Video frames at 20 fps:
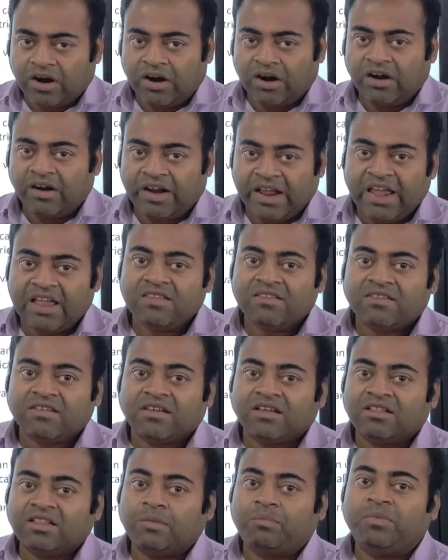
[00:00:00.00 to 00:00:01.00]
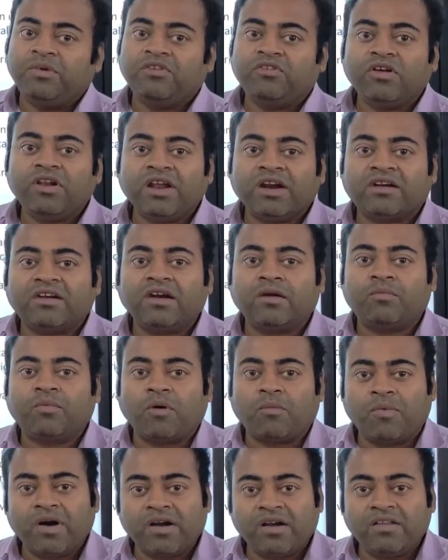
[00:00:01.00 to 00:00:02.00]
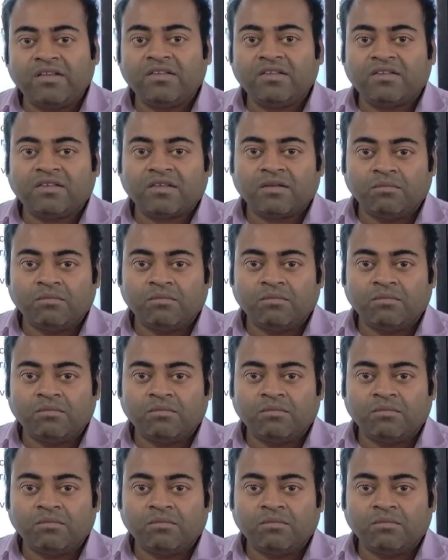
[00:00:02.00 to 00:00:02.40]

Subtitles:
range, the piezoelectric properties